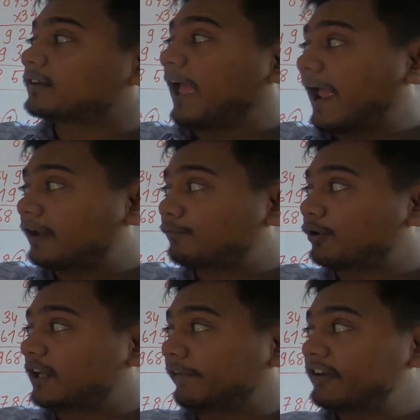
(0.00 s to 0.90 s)
And
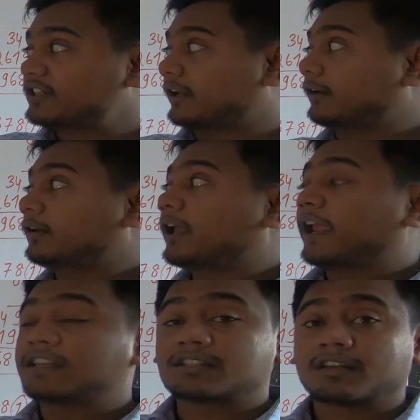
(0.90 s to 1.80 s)
for division,
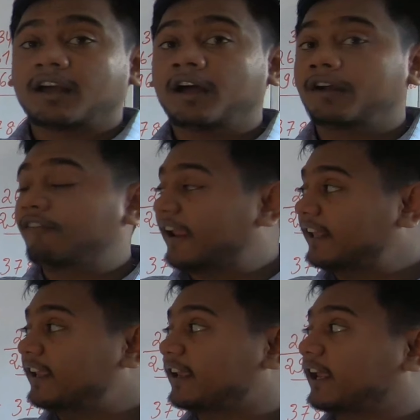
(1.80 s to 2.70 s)

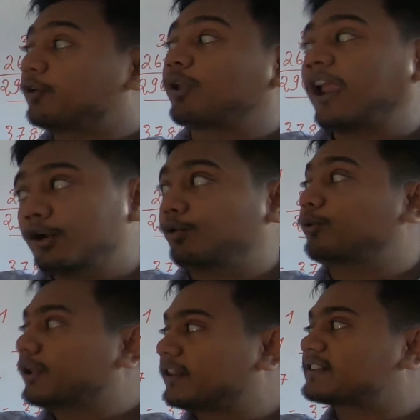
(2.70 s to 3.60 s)
it can
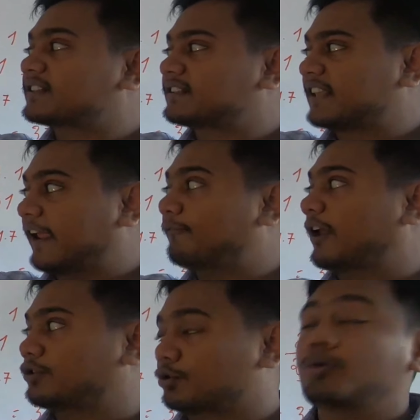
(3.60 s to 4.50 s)
do in this same
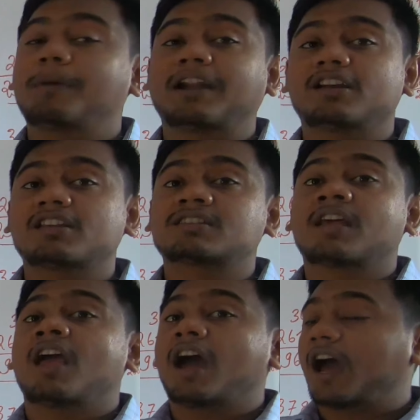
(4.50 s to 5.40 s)
way too, but it
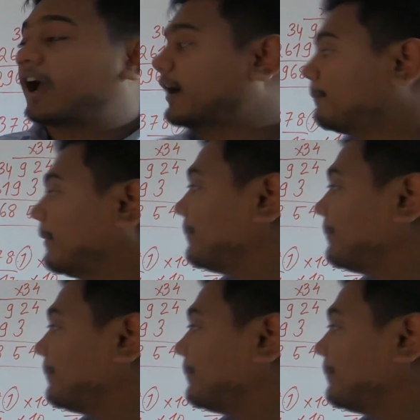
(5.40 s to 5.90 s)
is a